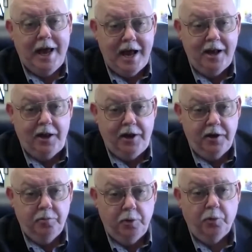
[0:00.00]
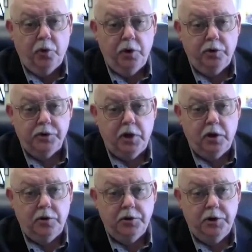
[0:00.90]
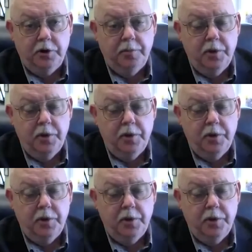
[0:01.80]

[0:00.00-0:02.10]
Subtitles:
Allen Memorial Scholarship